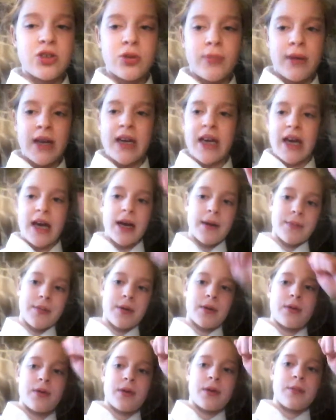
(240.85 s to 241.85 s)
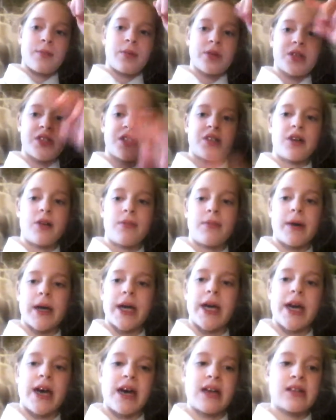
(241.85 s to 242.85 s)
my cap, put it on my
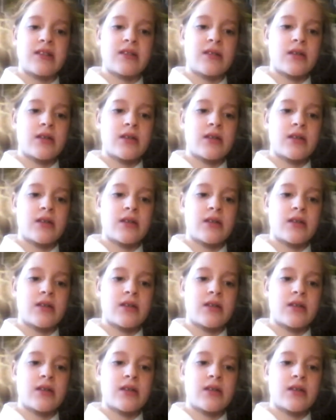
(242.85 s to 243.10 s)
head,